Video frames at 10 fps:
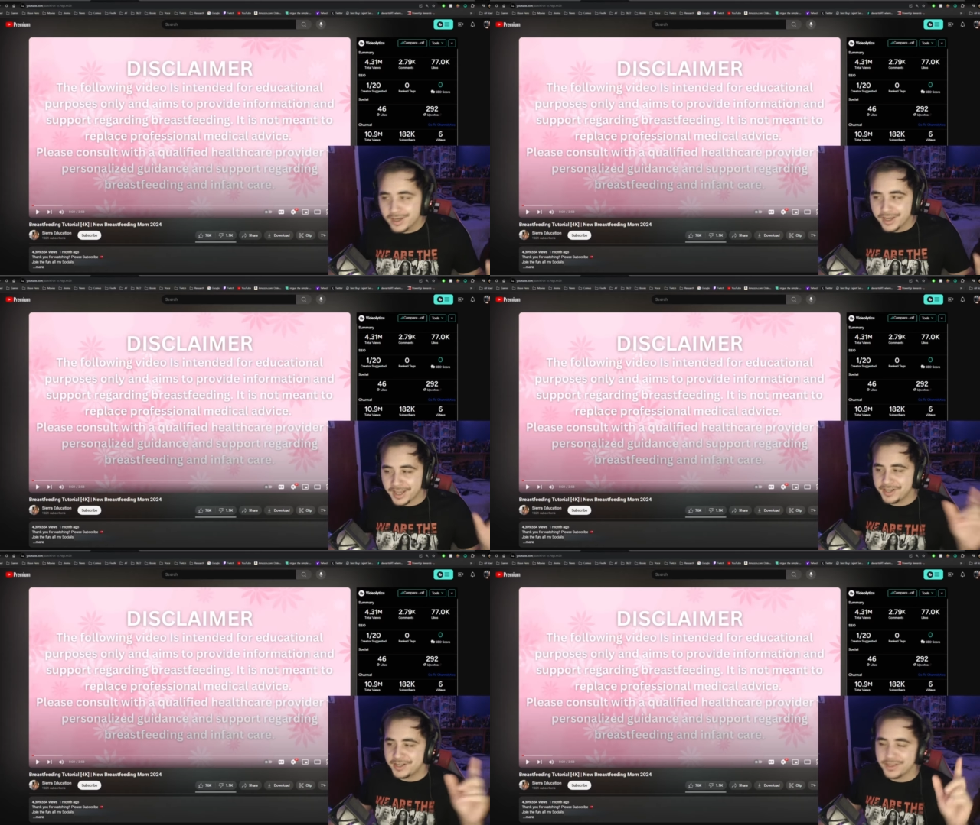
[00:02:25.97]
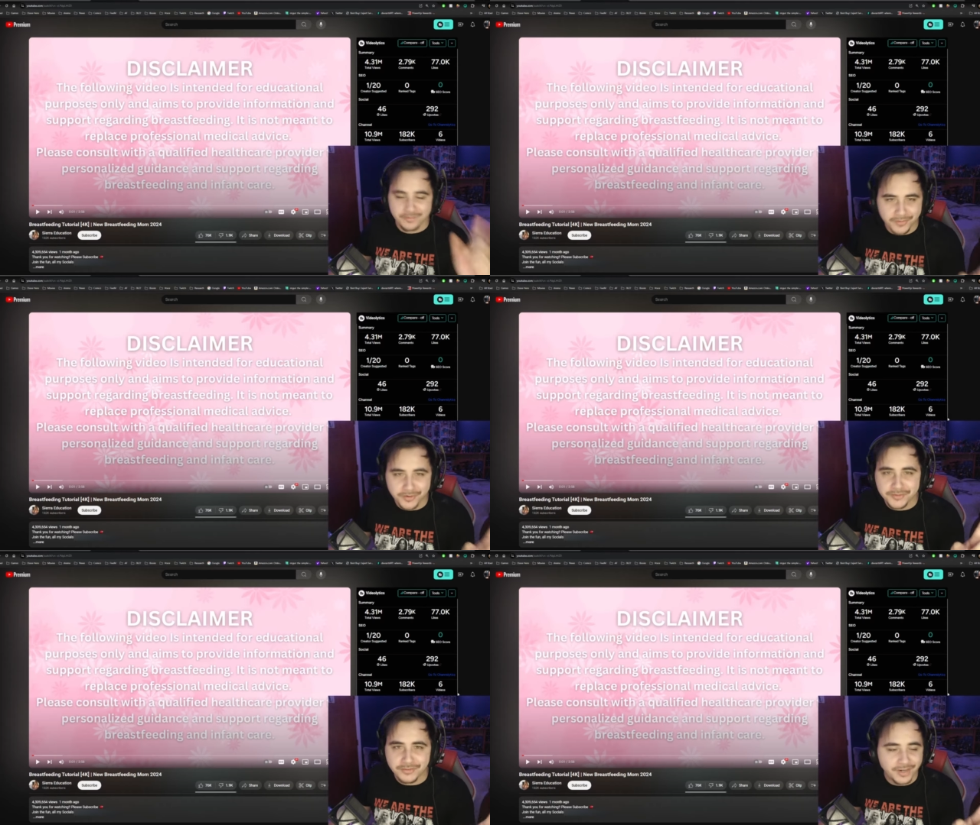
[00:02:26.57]
into the
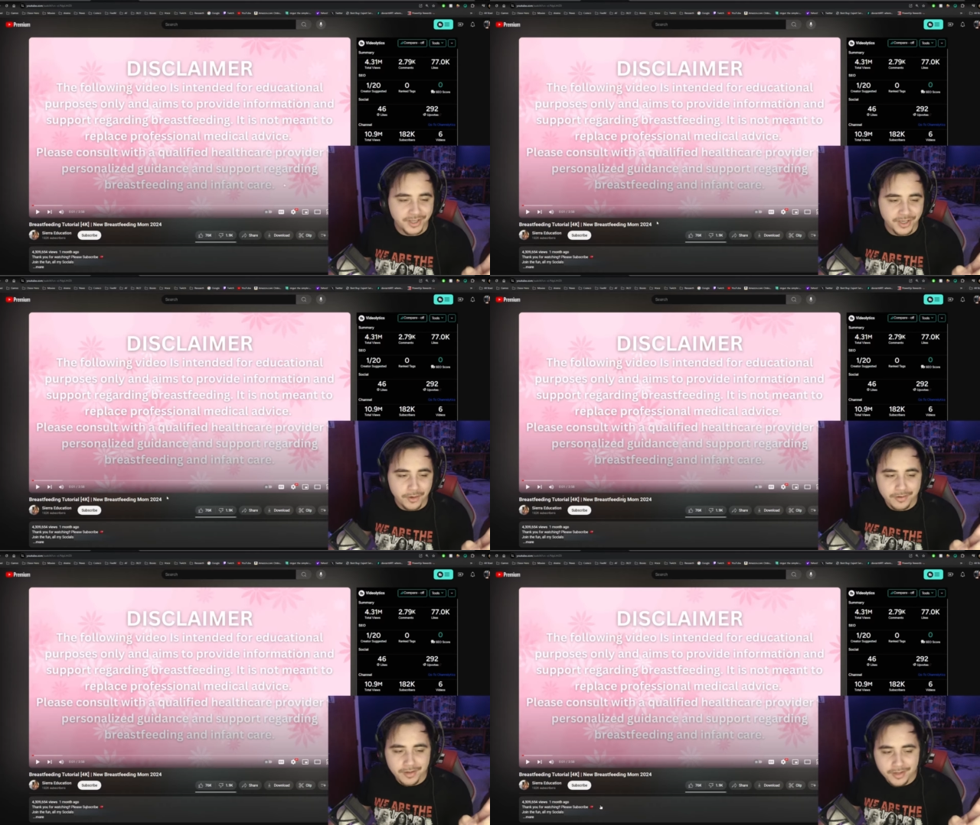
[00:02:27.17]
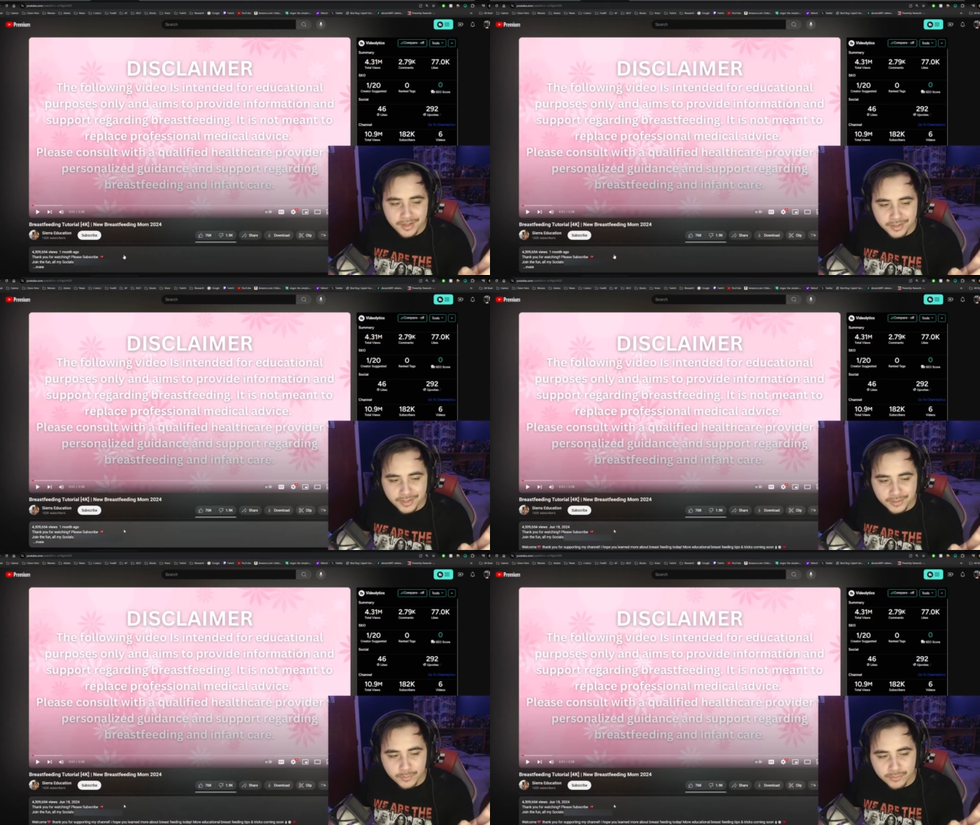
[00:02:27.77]
first video.
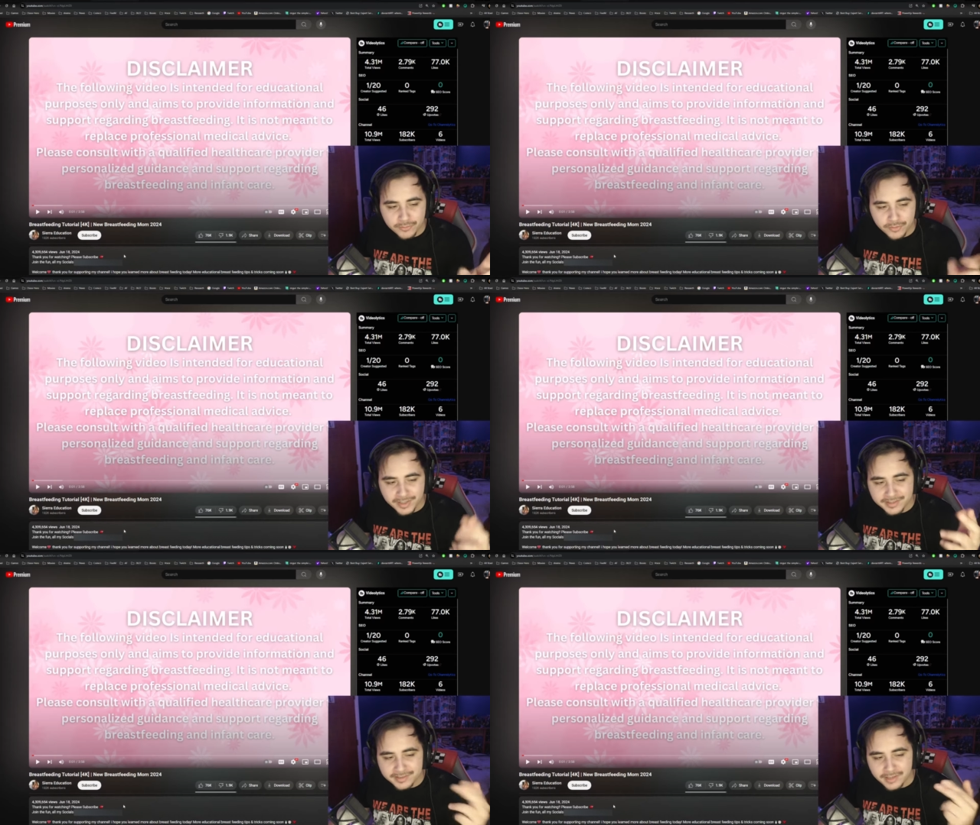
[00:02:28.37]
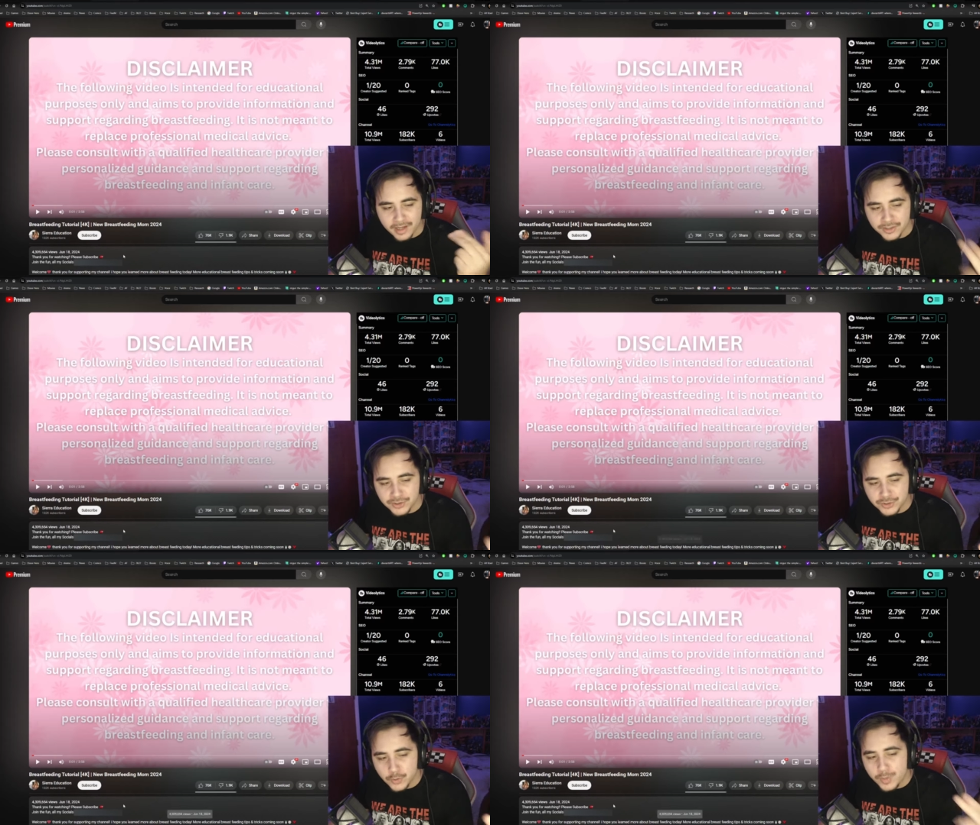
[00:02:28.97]
This one was released on
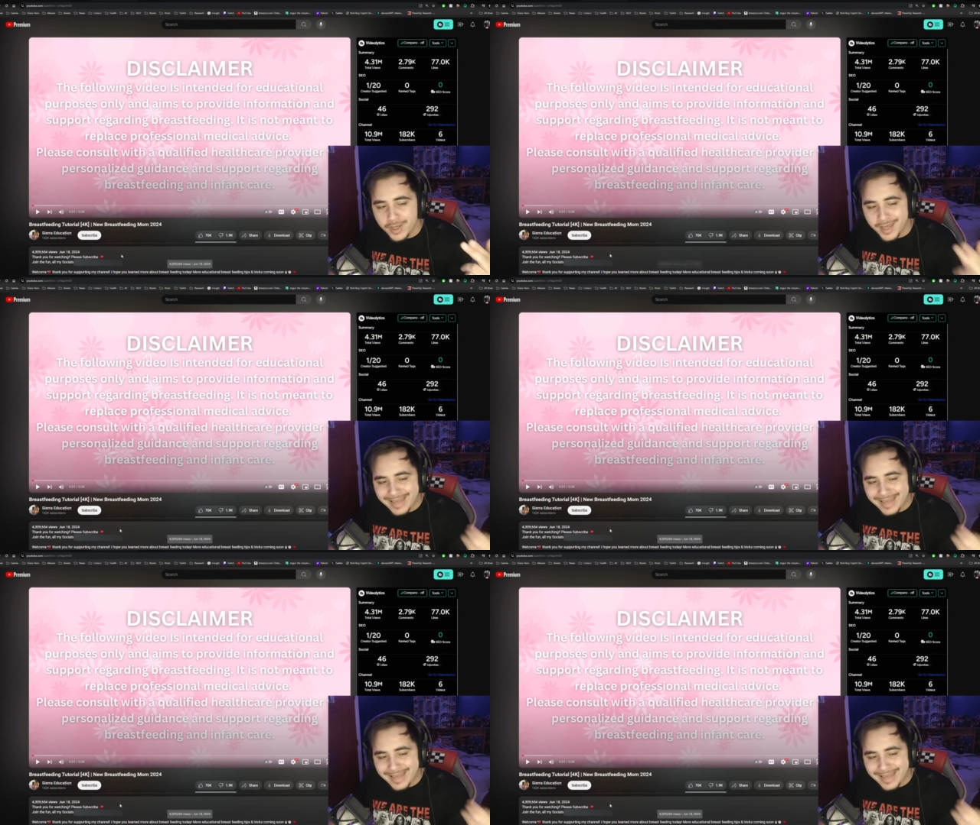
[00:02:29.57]
June